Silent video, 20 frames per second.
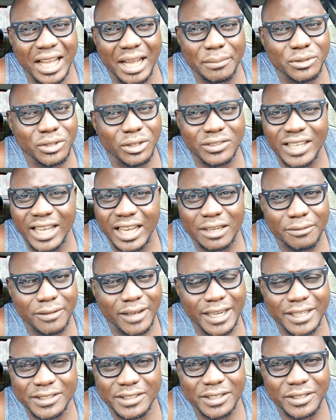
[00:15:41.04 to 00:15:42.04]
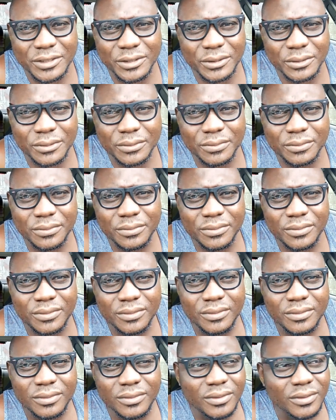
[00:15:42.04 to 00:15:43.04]
I'm just advising you.
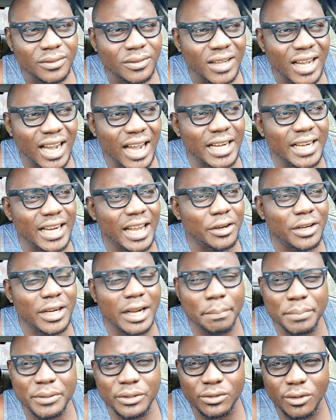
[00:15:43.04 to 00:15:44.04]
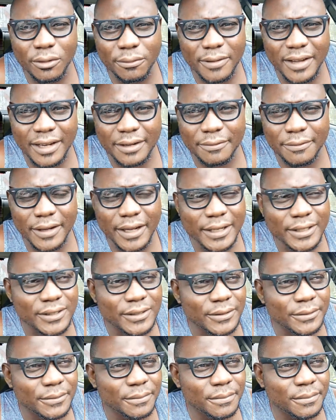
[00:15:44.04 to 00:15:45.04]
And another piece of
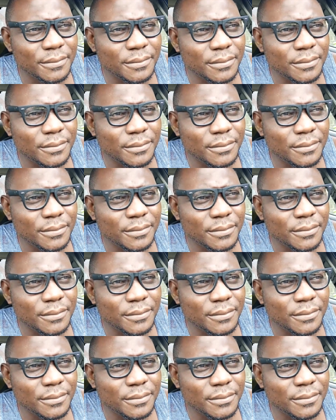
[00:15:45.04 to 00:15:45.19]
advice.